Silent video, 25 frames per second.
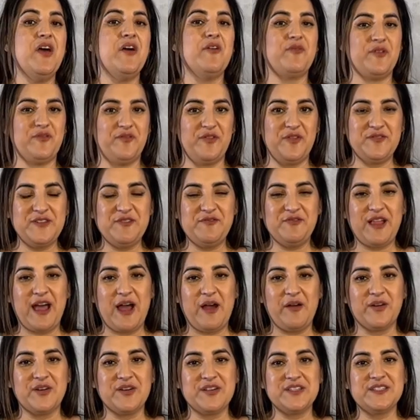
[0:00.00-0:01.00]
from 50
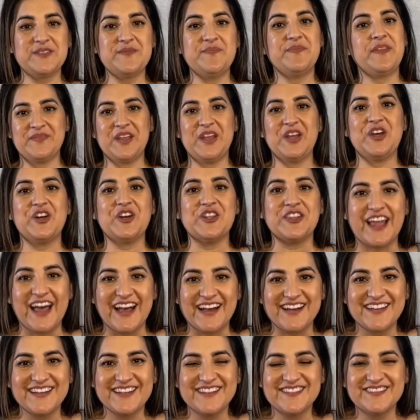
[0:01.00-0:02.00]
Flowers. Good luck.